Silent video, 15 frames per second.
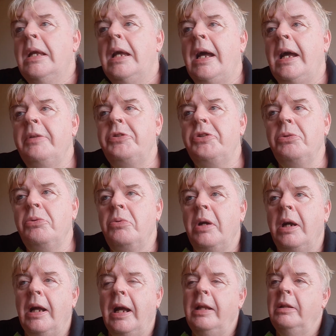And
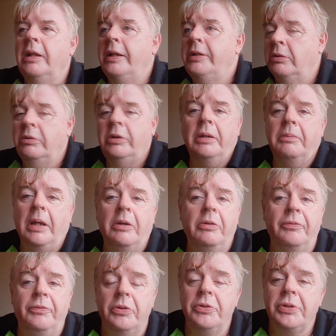so I had to look at my
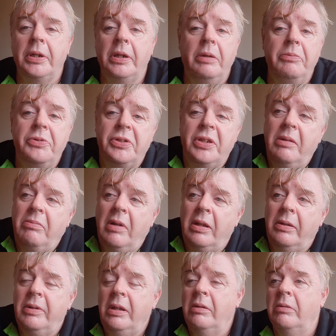own views, and I would say,
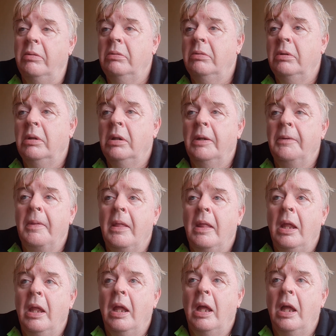well,
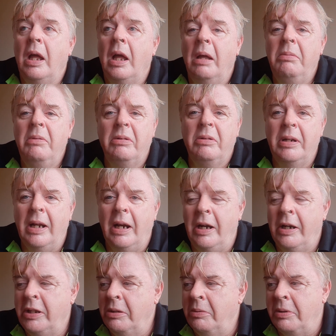I'm not going to
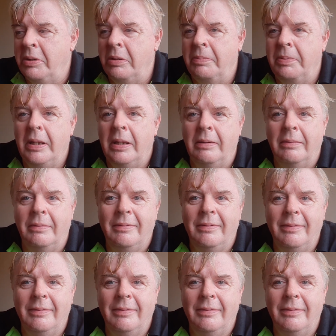argue with you being,